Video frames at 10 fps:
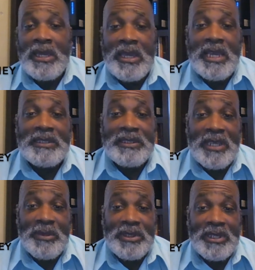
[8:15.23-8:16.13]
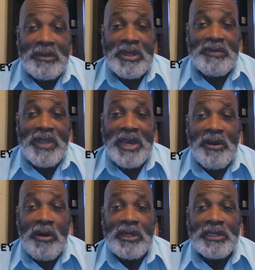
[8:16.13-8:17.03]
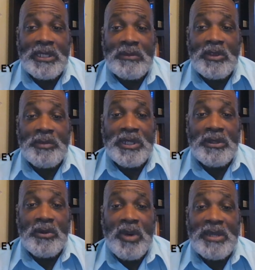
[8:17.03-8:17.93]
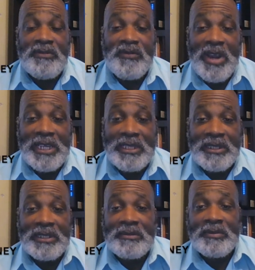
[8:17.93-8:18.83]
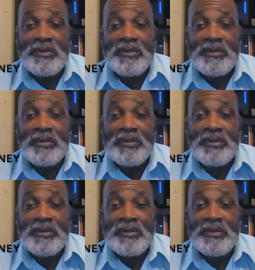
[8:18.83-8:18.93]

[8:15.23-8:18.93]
And some of them, if not all of them, will be quite frightening.